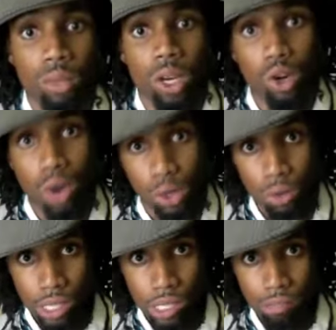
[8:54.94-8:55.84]

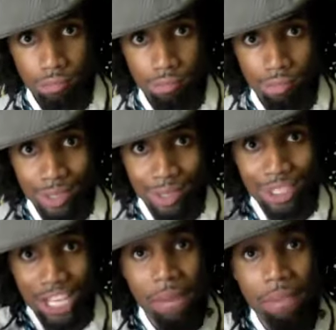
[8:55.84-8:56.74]
Quaduces. So
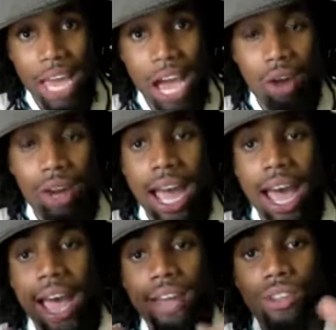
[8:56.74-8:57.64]
check me out,
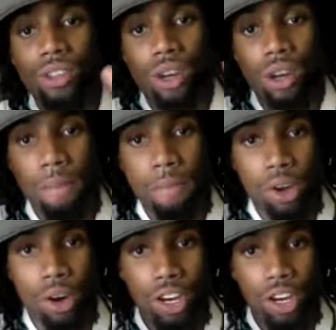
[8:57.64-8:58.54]
guys. Um, you
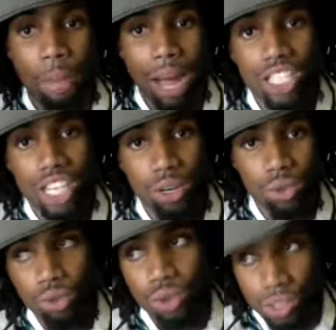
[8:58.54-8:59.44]
already know my channel, Who
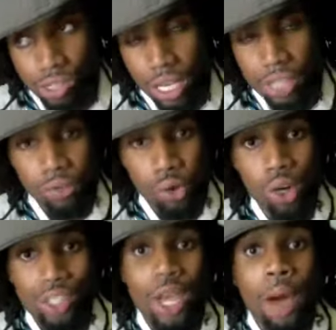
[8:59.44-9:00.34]
Knew oh six, of
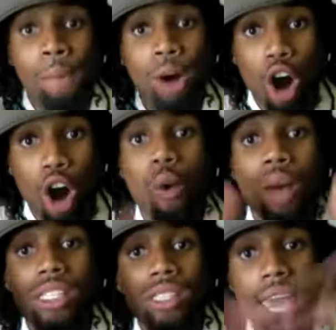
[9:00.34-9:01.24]
course. But
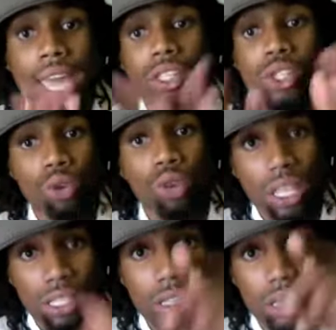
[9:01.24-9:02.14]
always, hey, tune
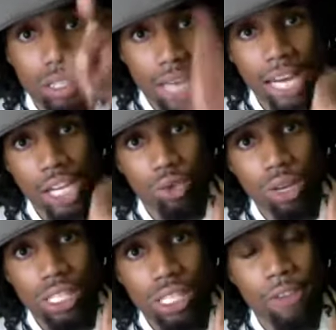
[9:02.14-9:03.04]
into Naughty Dread
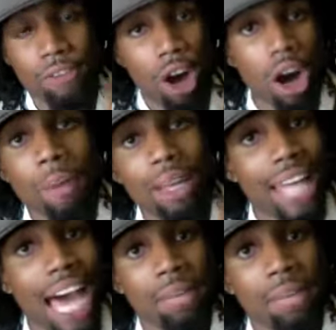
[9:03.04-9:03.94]
T V for all my
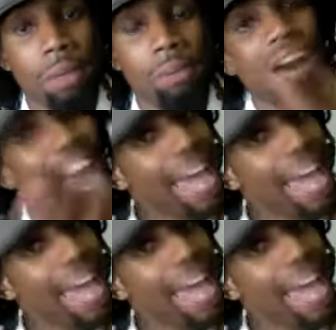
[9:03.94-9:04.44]
locked people and